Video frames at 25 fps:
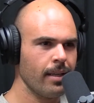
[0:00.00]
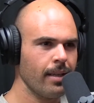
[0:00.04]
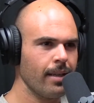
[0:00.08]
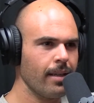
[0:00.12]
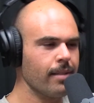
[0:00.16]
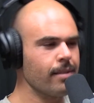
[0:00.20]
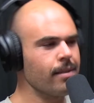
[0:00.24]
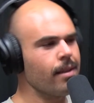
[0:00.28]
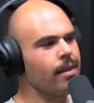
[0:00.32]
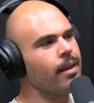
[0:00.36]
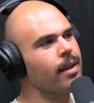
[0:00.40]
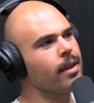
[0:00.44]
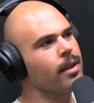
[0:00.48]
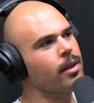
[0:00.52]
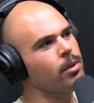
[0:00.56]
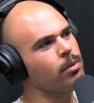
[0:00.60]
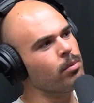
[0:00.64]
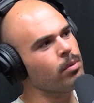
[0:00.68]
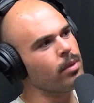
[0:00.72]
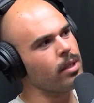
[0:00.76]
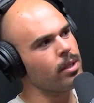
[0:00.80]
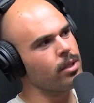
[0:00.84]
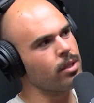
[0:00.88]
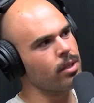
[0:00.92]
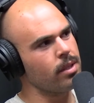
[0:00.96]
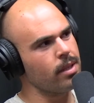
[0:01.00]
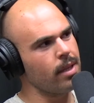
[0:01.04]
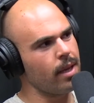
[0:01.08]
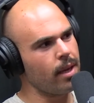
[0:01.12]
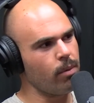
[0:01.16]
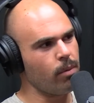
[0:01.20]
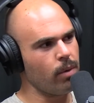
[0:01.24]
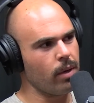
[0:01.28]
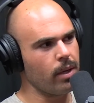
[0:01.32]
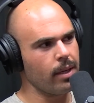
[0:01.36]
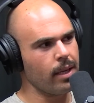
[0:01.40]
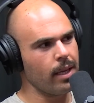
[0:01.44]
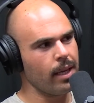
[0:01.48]
It's not like you reach a day
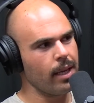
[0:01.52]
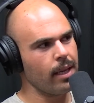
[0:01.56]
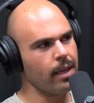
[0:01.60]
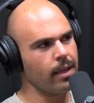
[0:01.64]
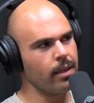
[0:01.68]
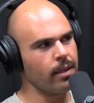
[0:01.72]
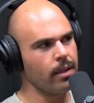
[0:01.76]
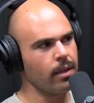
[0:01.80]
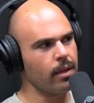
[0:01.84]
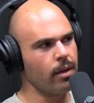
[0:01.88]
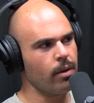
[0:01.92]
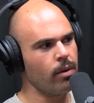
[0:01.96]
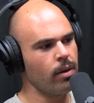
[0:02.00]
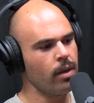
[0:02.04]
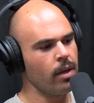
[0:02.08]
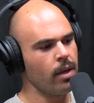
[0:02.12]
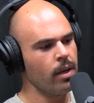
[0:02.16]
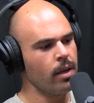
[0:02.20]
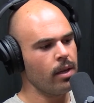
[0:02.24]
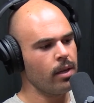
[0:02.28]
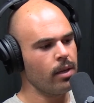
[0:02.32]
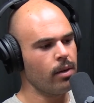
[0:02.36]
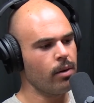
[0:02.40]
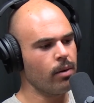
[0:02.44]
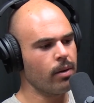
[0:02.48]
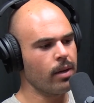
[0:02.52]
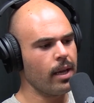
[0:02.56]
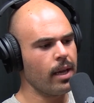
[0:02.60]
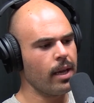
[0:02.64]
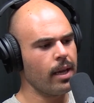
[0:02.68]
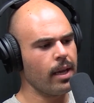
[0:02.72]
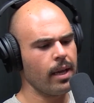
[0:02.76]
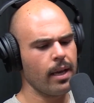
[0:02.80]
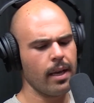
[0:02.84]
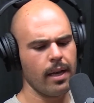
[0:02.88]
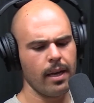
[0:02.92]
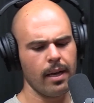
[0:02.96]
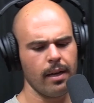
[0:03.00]
one day and you go,
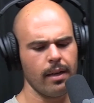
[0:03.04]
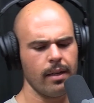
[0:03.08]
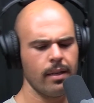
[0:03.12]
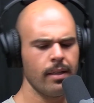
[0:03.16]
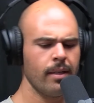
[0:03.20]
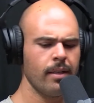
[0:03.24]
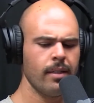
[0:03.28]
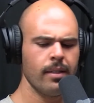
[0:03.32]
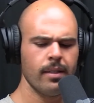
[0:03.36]
okay, uh,